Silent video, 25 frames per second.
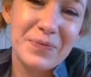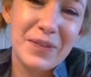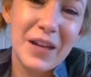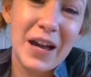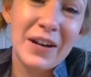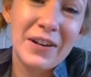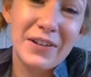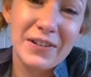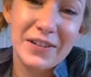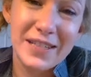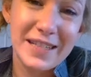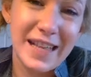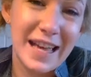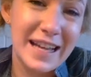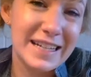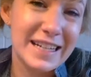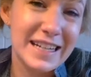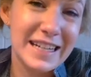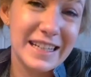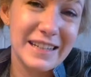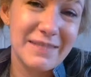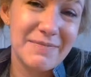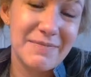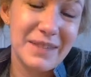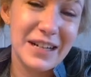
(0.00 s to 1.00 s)

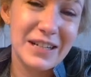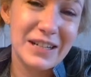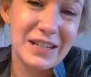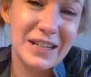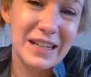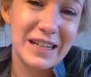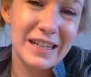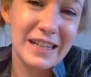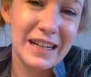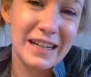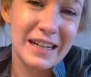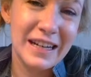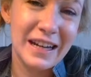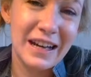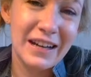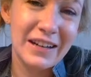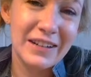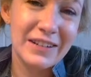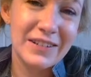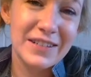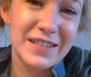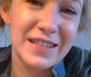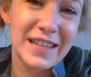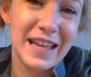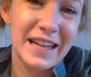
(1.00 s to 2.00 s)
understanding the machine and
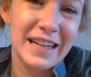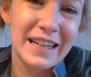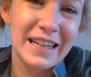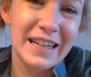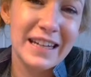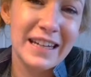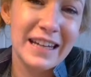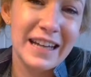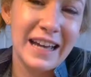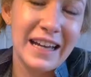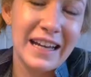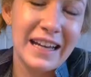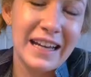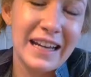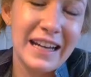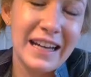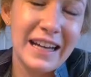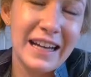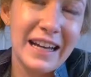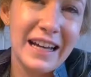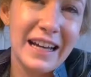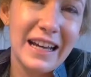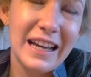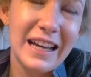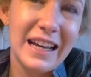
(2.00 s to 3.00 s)
understanding and
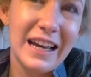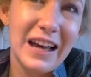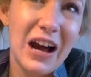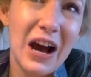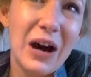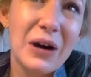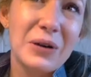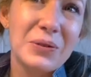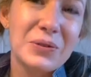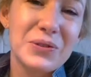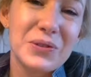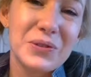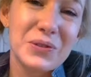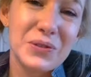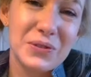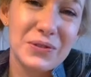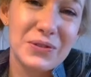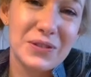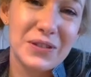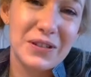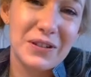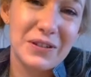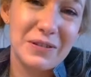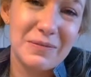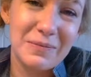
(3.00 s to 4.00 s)
how to use
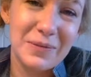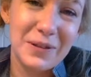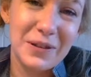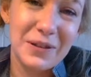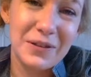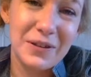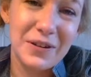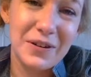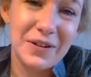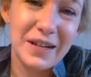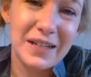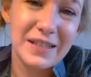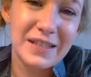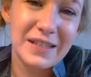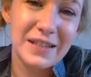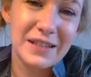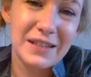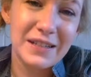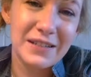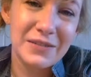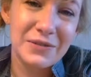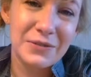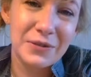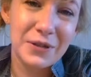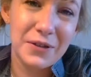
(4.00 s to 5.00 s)
the computer as a
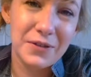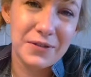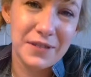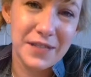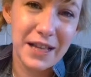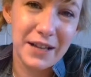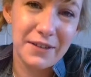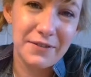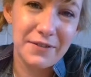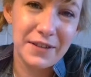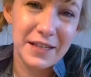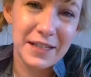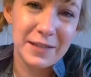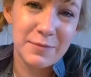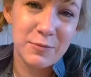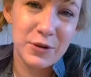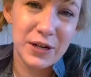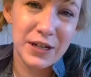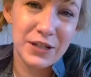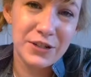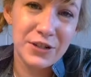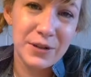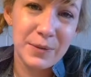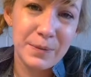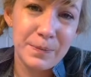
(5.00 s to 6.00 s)
tool of
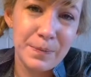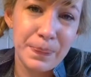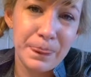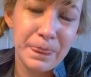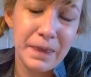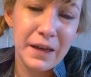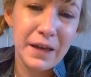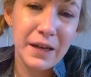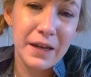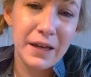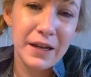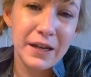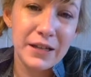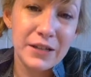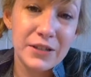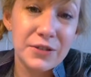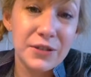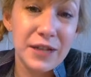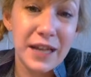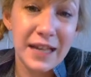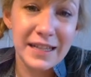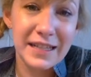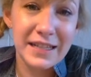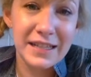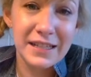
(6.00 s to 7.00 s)
self-expression. So
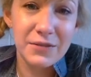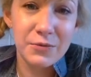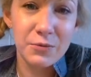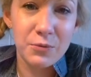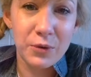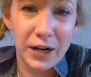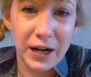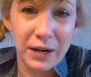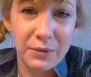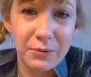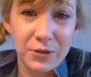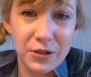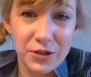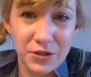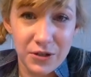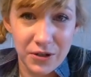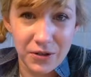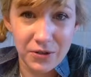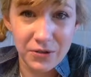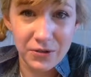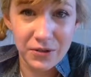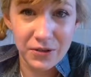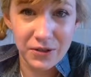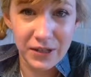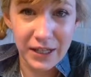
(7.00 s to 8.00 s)
that's what I would
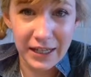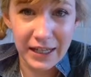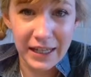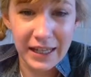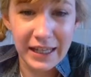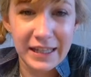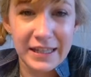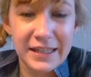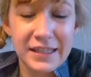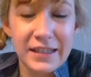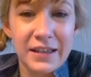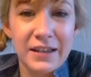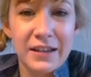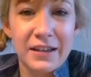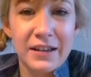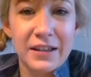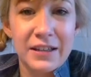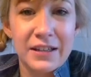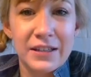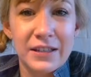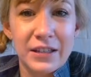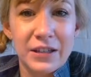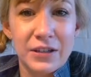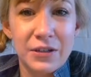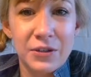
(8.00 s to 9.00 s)
show to the kids, a
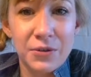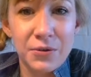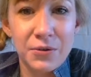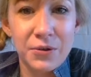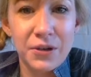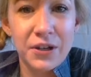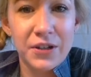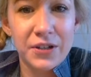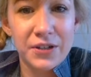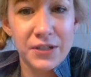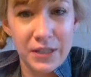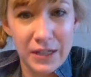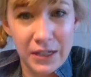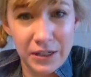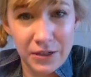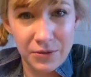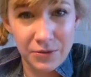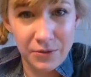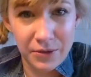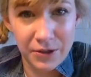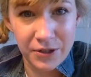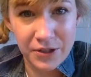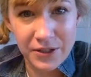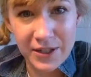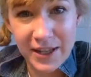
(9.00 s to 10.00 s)
curiosity
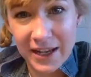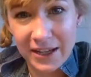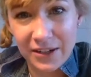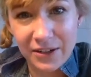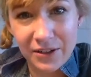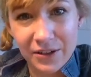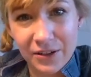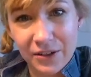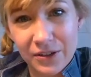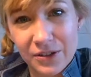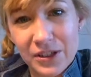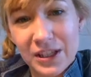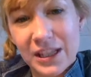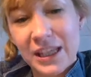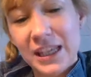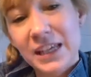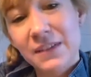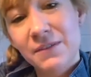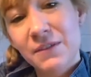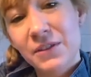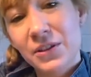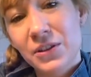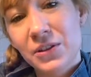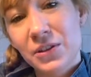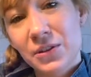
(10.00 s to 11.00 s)
towards technology,
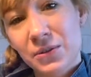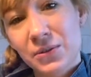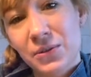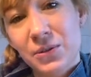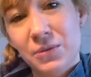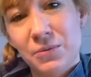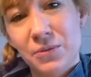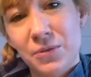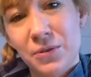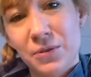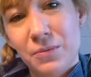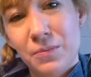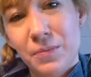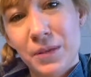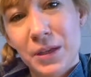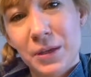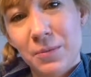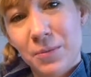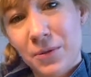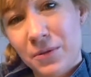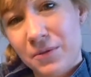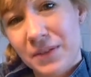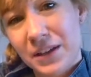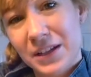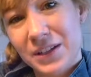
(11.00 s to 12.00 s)
even though you wouldn't be a
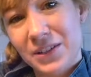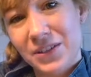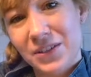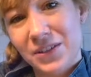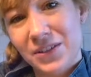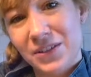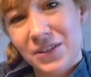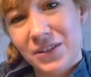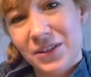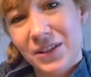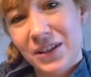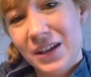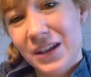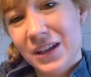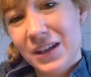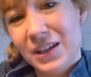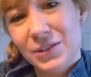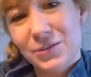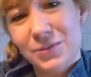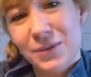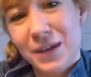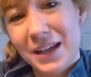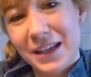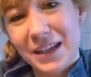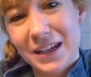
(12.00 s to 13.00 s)
professional,
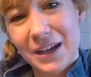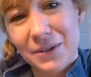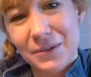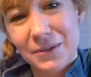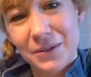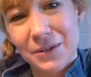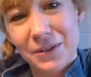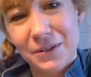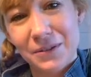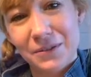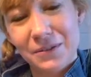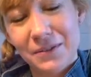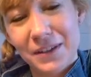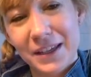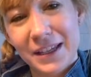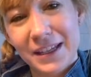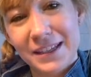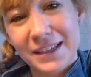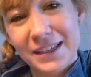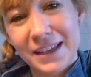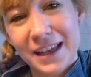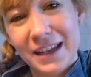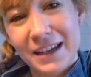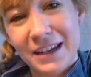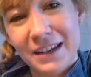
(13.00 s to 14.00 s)
trying out new
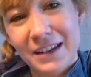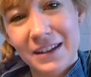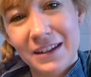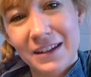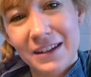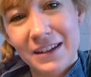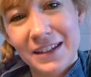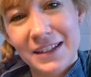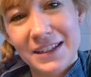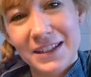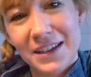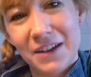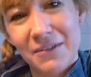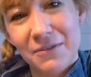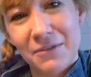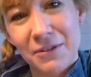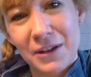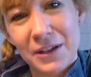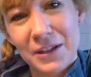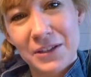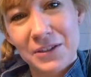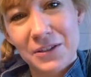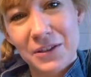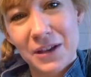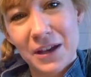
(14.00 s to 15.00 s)
things and
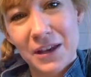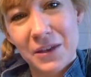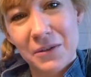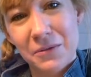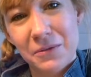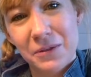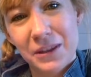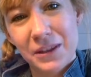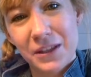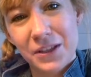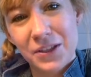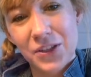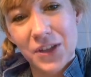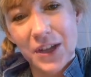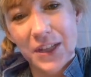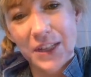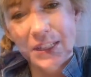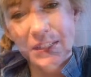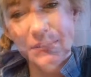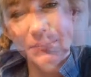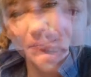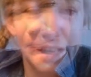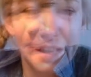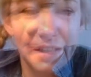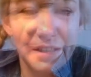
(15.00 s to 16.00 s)
discovering together with the
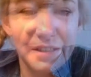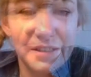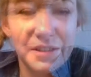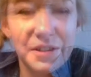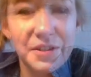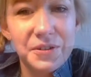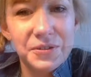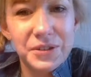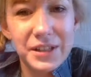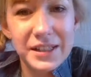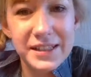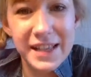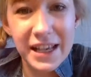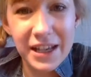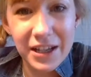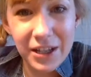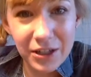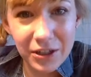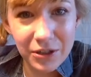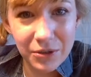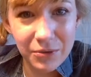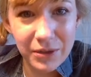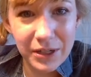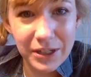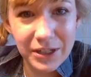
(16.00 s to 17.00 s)
child. So the
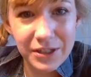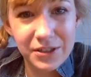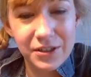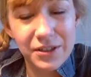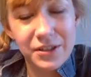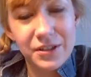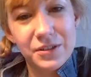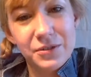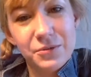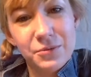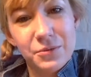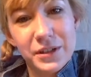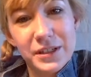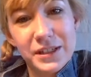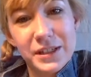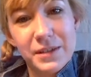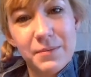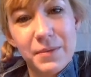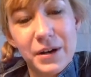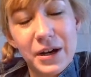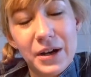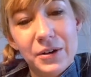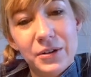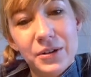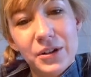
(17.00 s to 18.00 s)
second question was
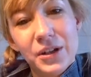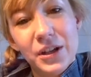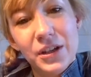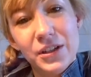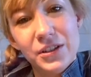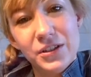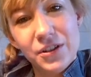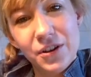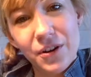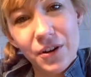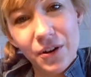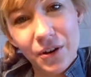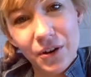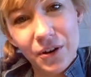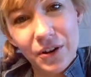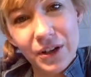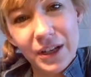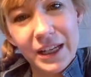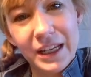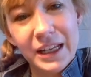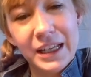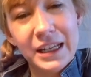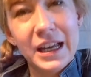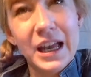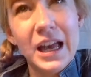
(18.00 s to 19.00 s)
about
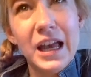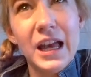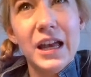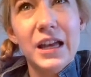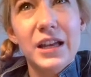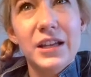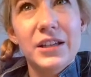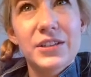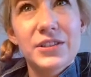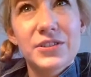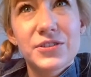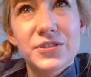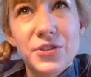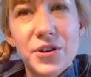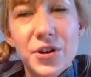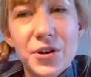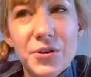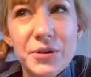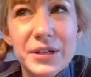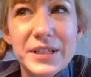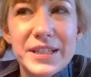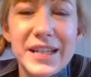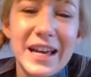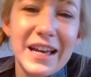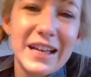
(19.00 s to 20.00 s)
turning
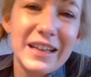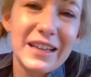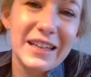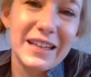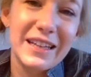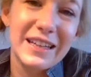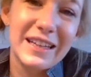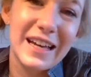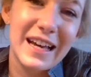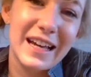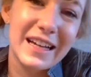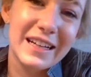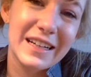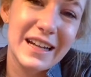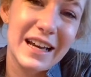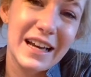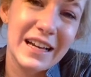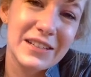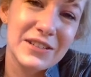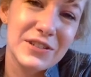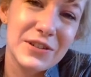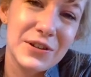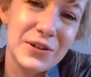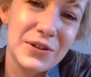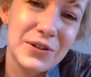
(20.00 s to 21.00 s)
storytelling
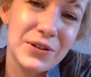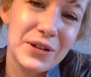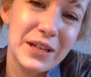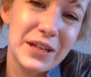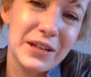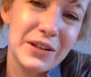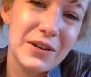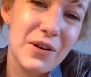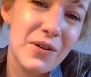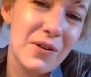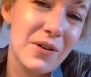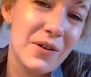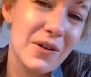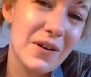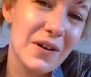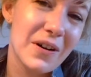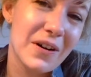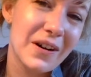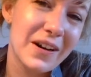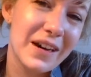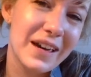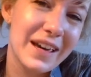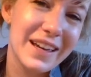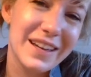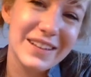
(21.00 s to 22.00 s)
and turning
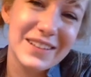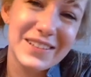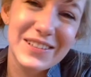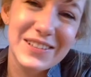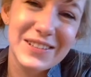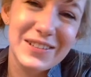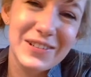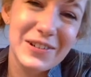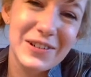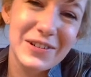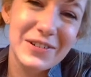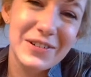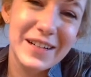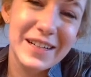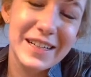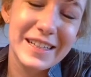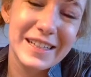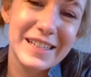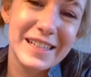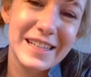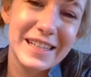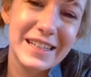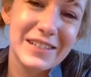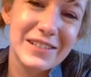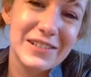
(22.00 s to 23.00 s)

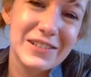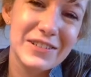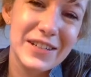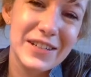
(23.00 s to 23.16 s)
stories into